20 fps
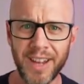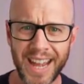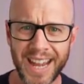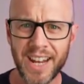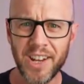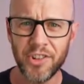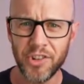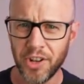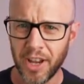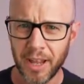
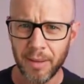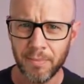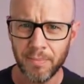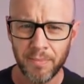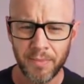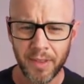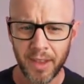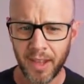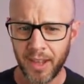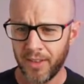H&M
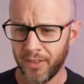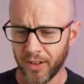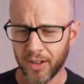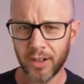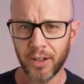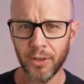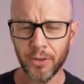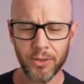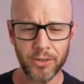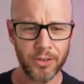
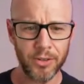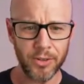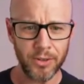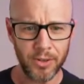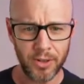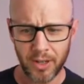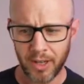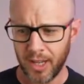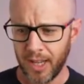clothes store